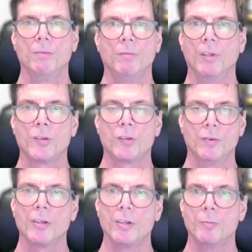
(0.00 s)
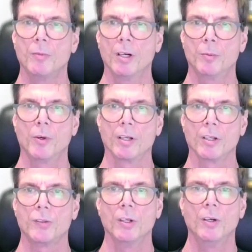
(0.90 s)
lots of other
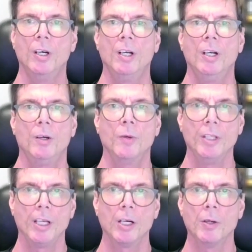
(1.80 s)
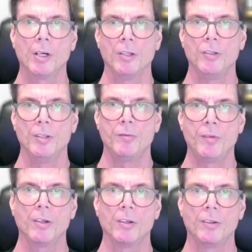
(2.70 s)
products. So when they go out into the
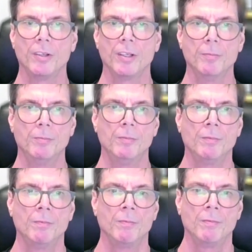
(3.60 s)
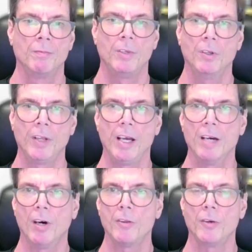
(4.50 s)
field, they
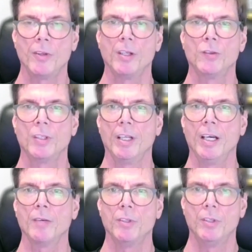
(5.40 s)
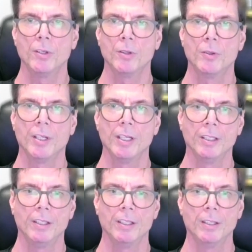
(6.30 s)
have other things that they have to do.
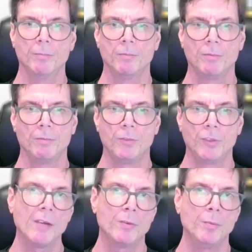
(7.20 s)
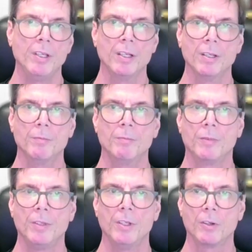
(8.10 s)
And so we have to be,
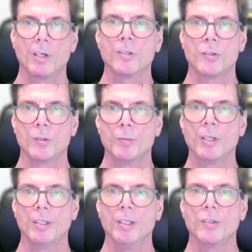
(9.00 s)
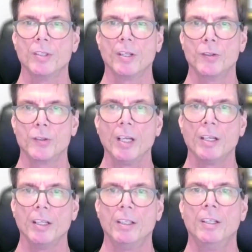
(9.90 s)
conscious about this and
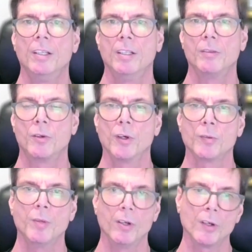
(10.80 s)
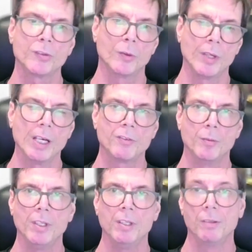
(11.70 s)
understanding, of course, but also we have to be a